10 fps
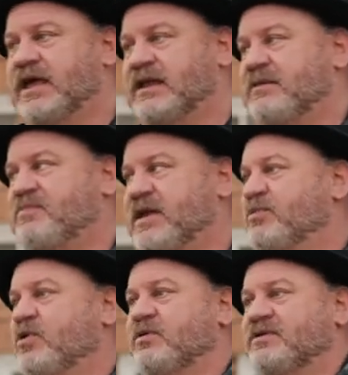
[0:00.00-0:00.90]
And then
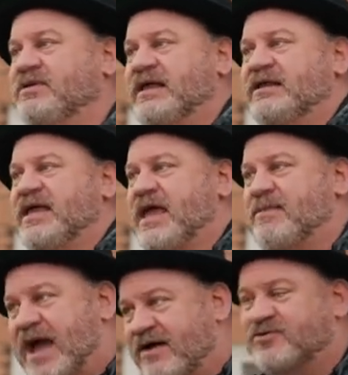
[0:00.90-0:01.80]
people that
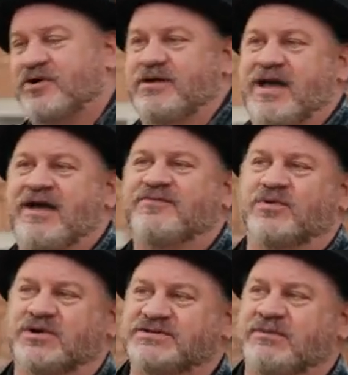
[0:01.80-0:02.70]
came after him
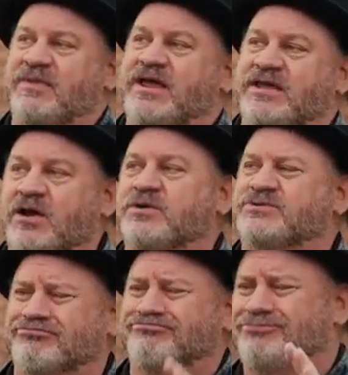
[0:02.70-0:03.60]
afterwards, I'm like, you know,
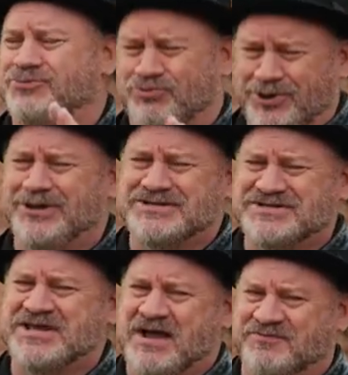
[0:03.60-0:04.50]
it's real
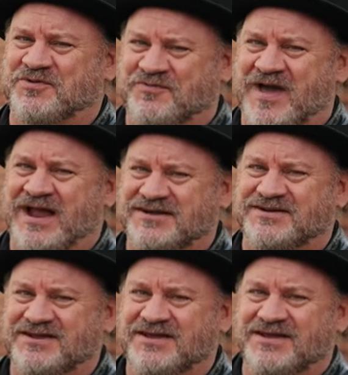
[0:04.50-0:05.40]
easy after the
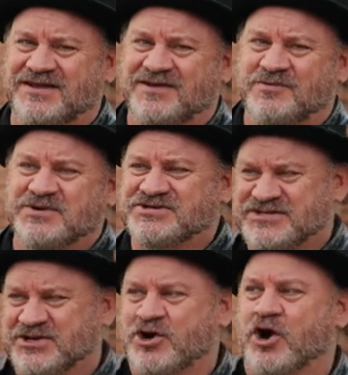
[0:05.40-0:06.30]
fact when you
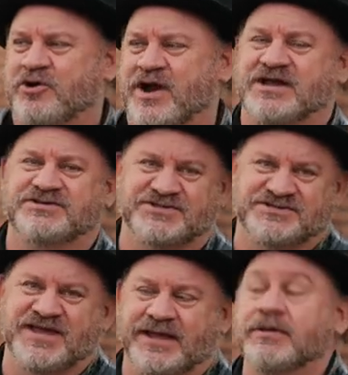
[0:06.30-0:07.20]
see a car crash
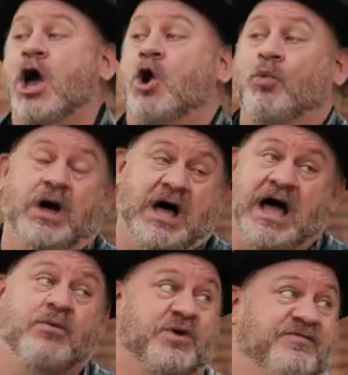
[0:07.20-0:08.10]
to say, well,
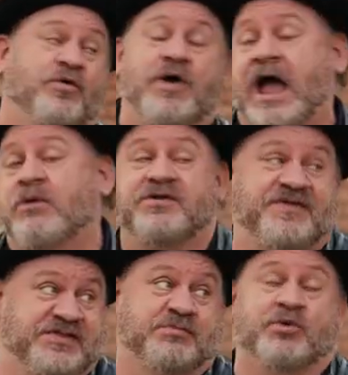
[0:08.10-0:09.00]
I would have
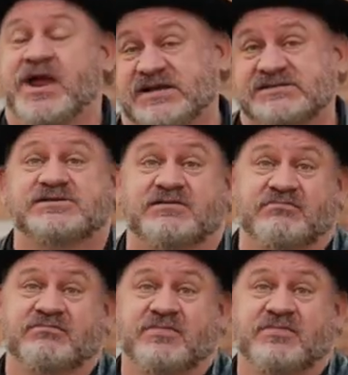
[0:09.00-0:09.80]
hit the brakes.